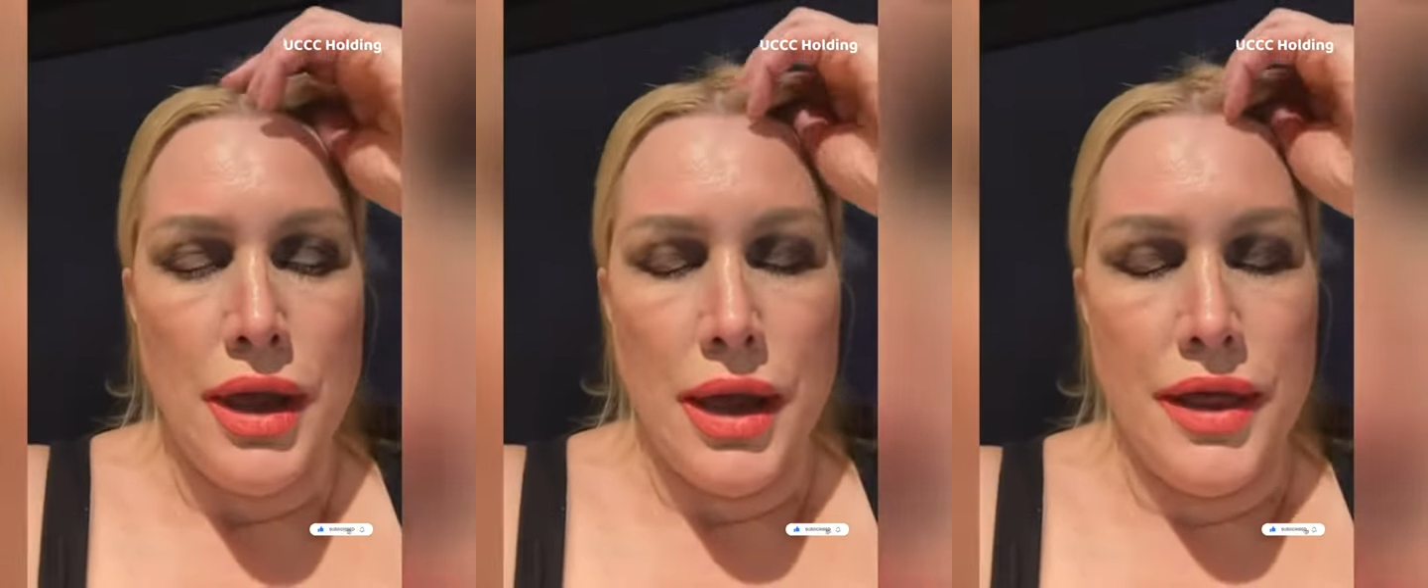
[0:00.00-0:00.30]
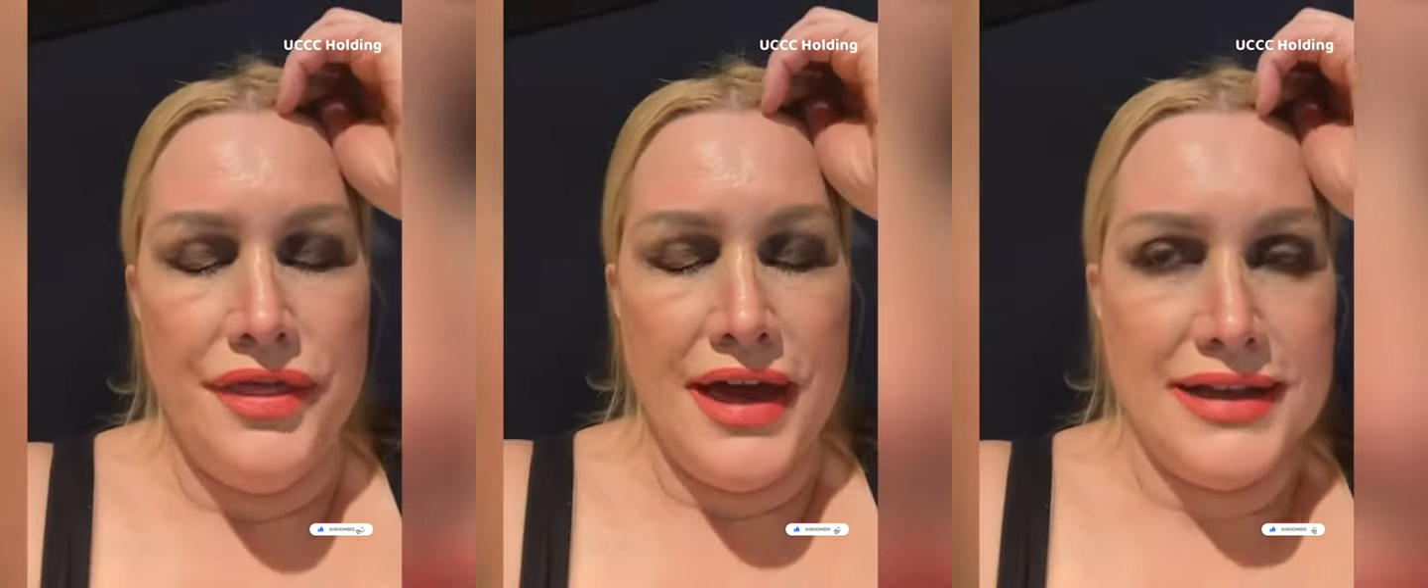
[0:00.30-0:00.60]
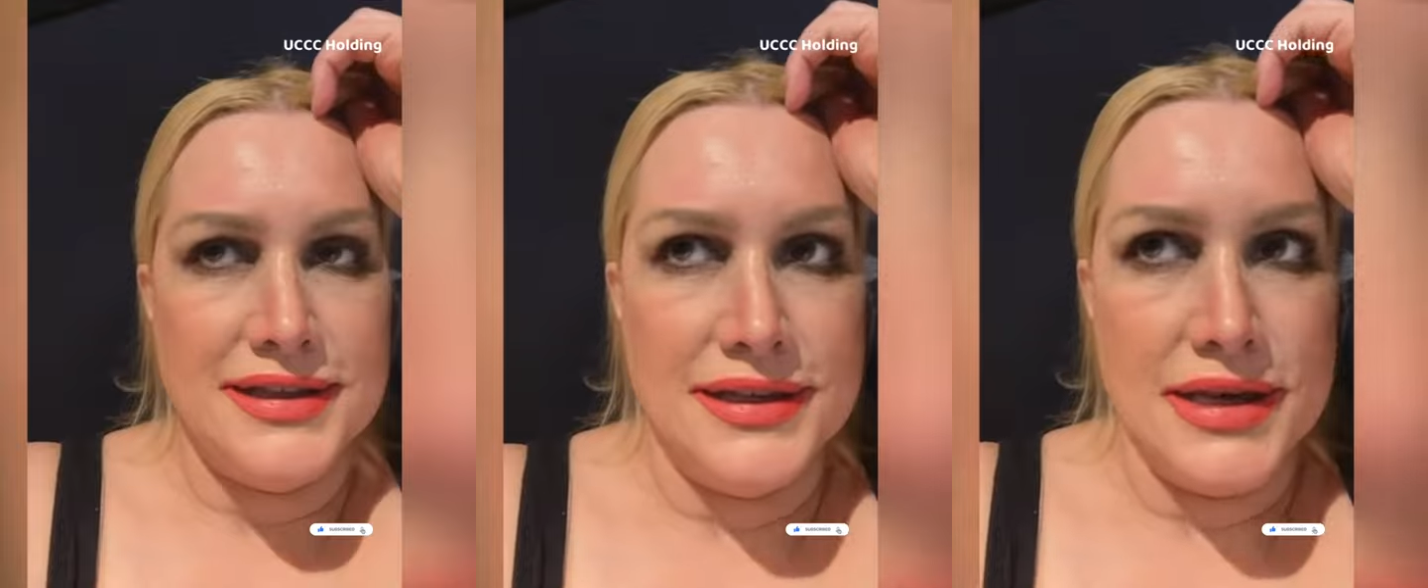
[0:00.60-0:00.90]

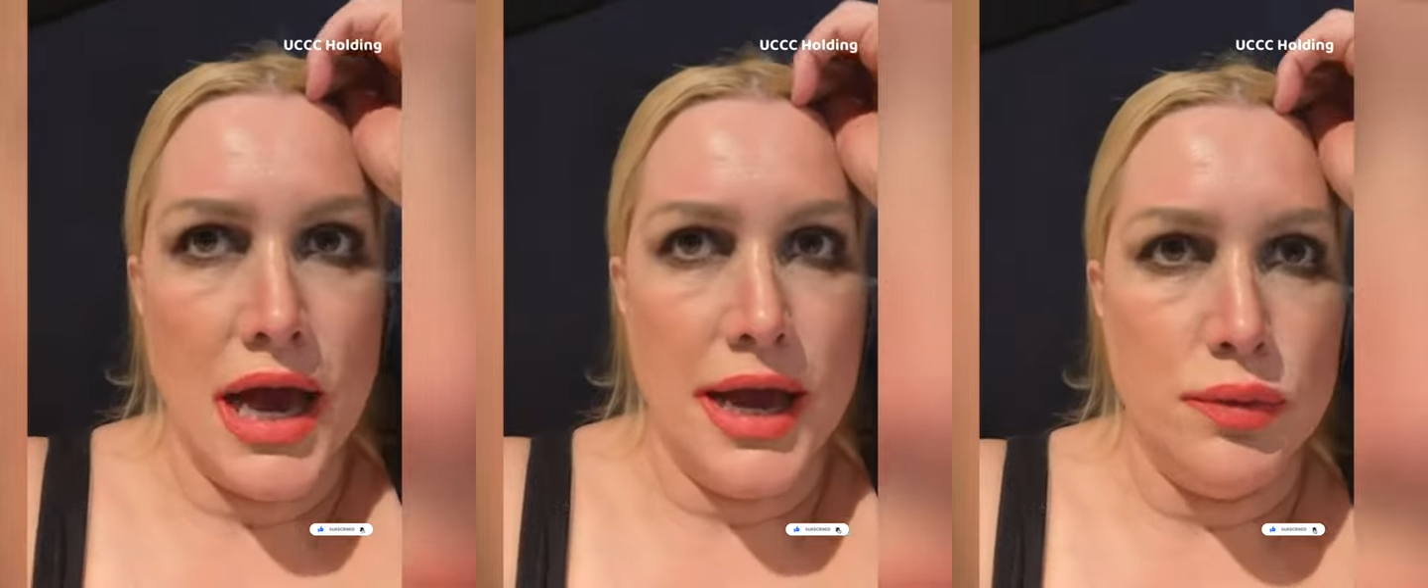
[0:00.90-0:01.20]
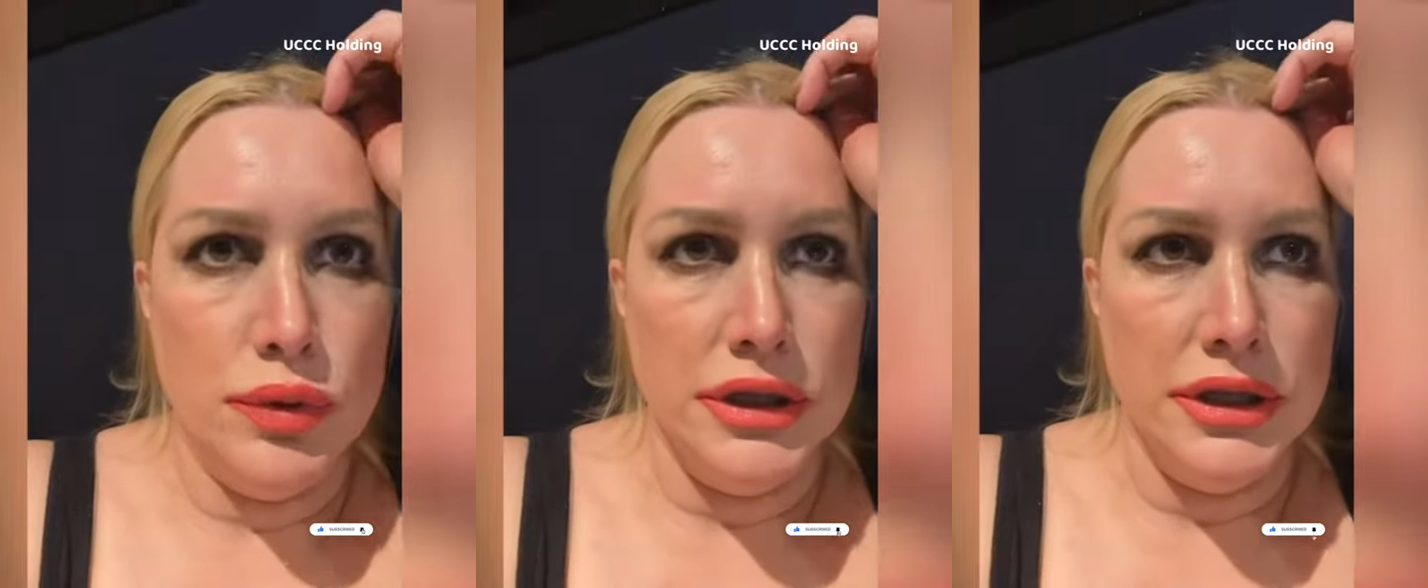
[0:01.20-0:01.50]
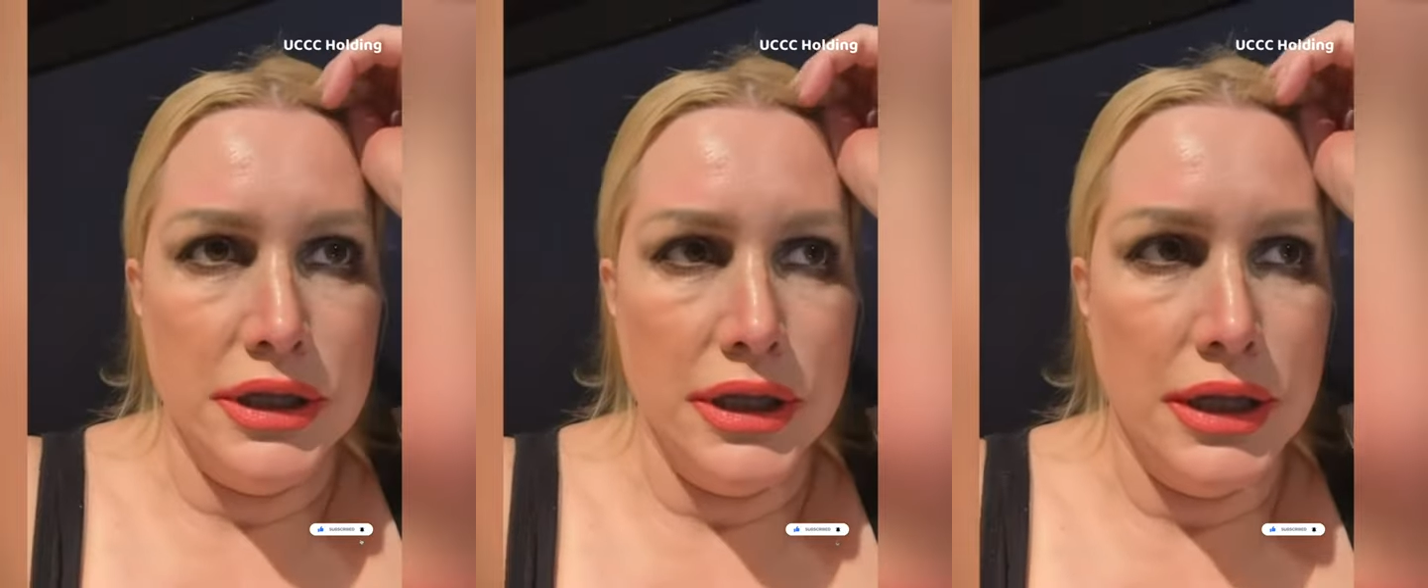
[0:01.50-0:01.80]
that I
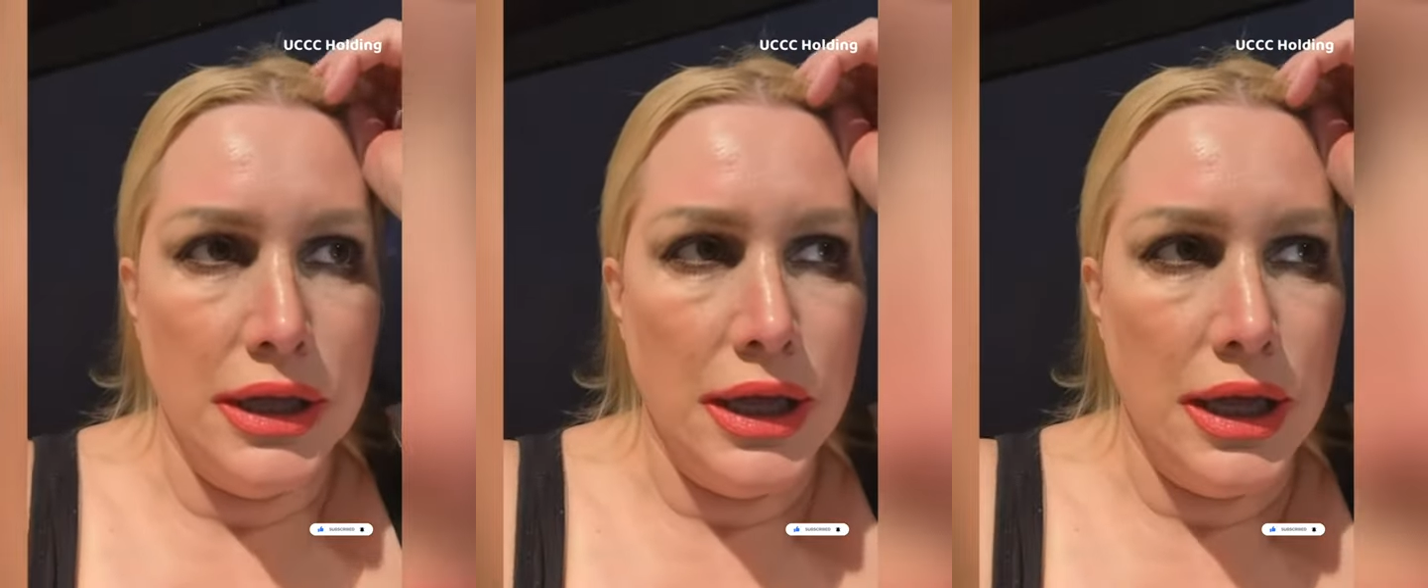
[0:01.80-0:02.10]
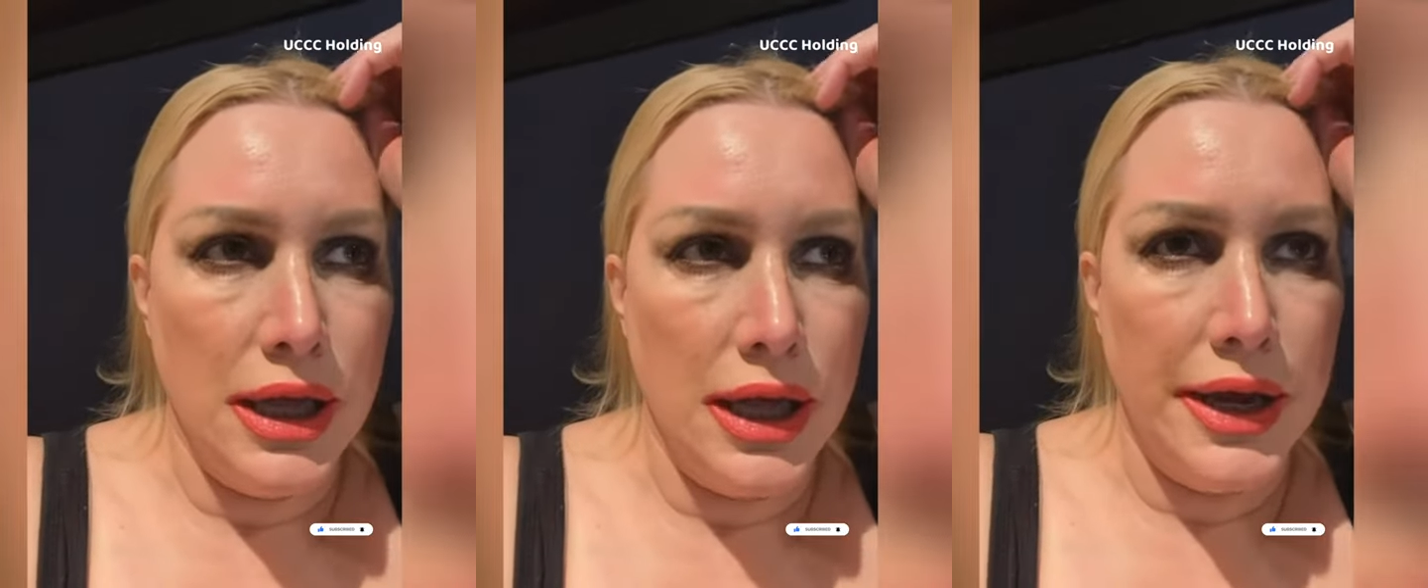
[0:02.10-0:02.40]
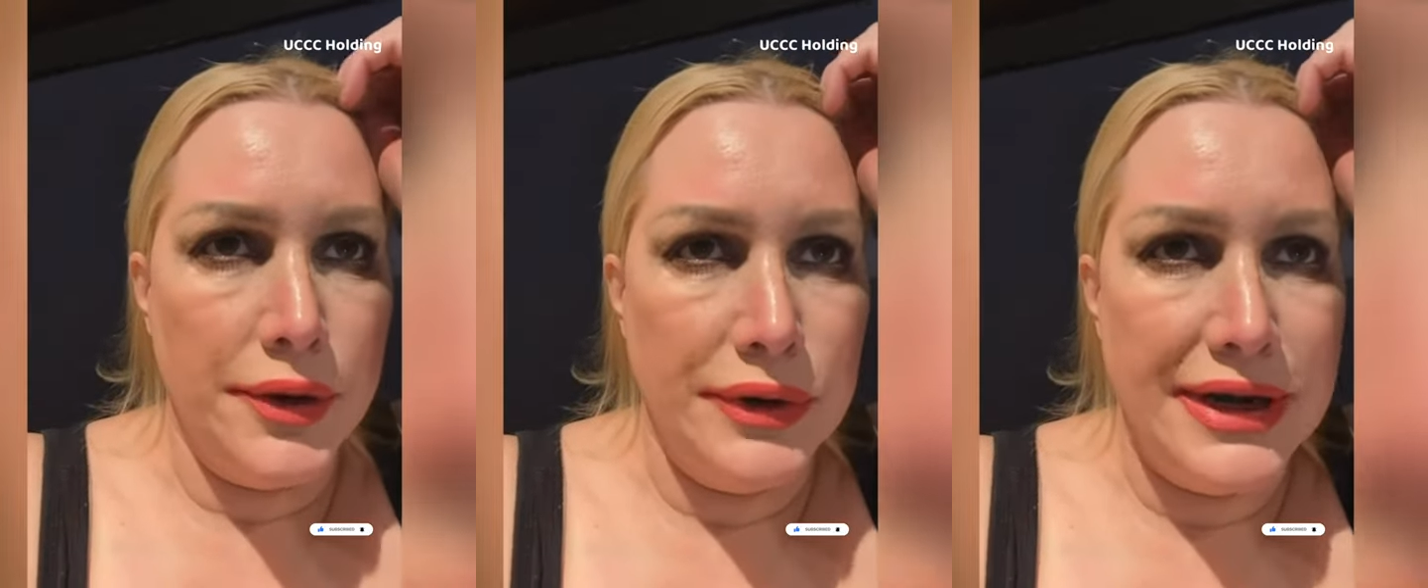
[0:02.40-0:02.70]
will
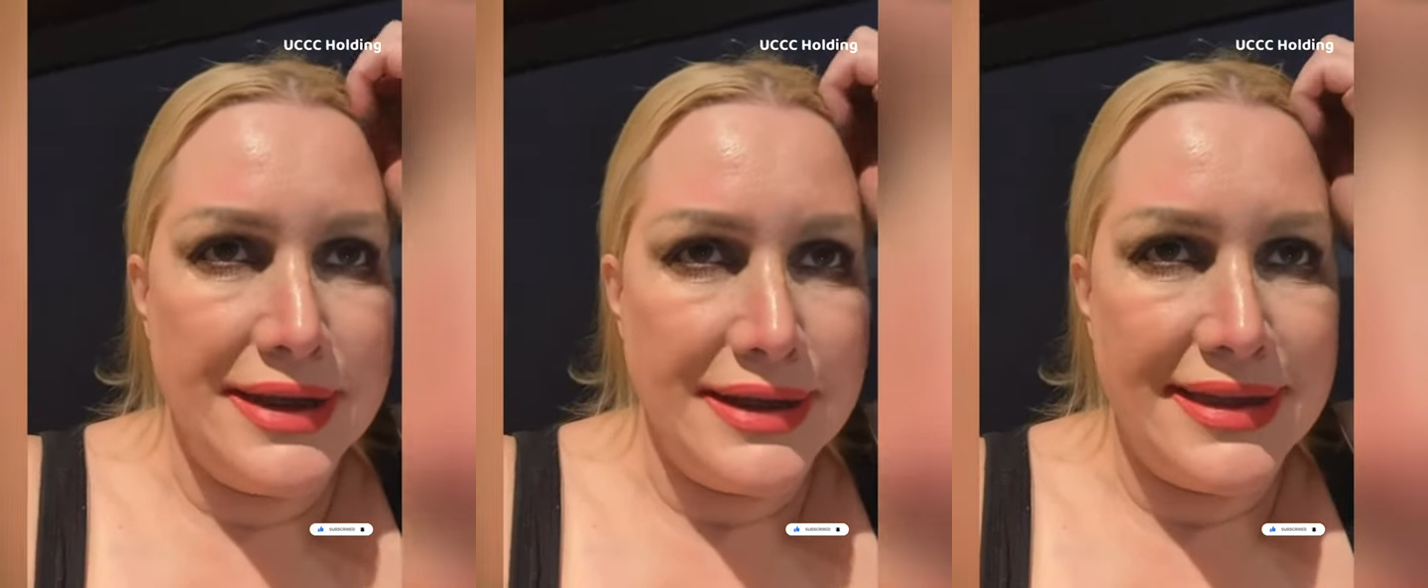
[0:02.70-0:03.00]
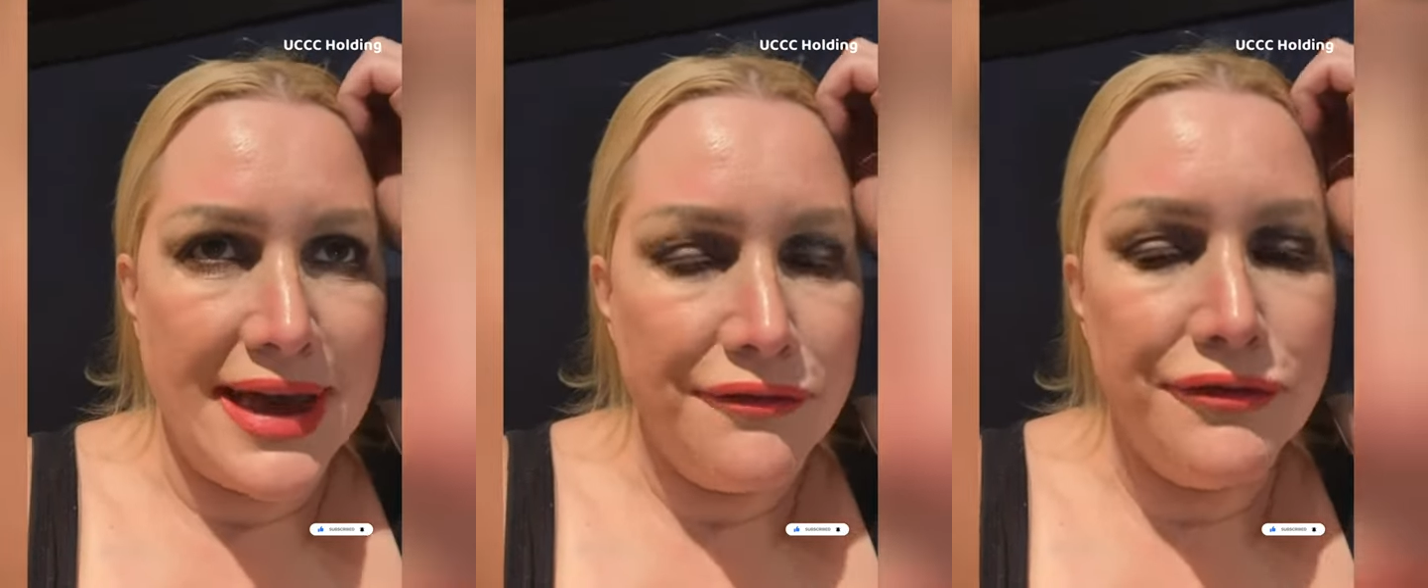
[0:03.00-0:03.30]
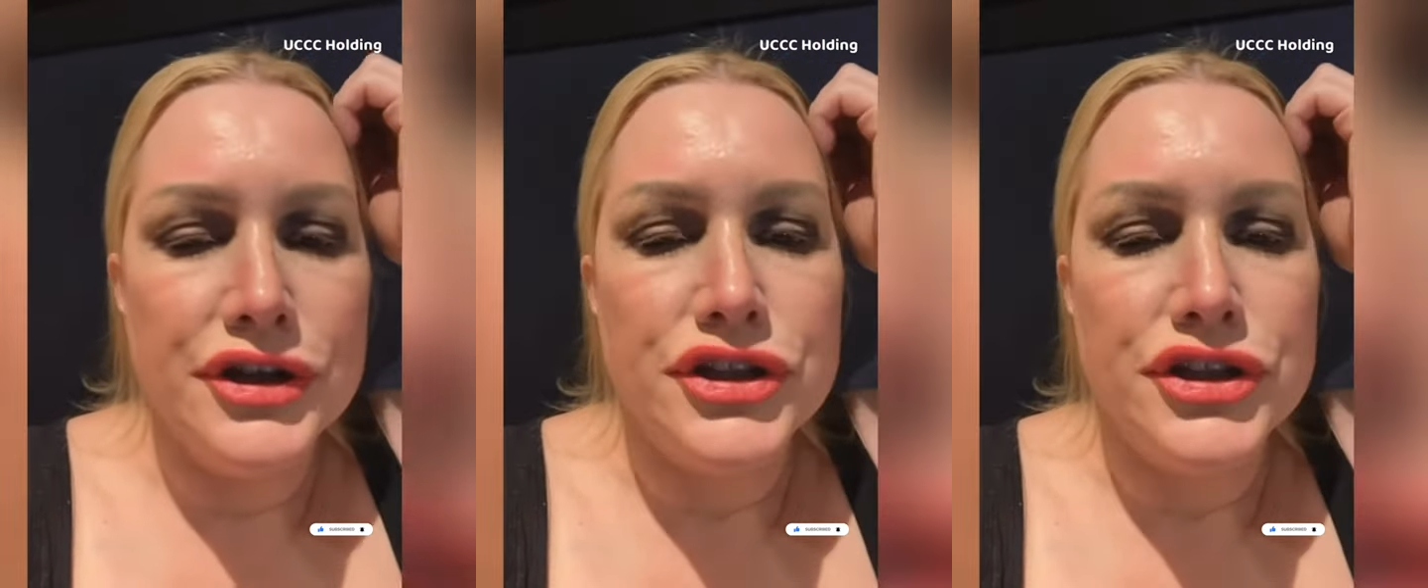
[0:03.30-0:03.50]
endeavor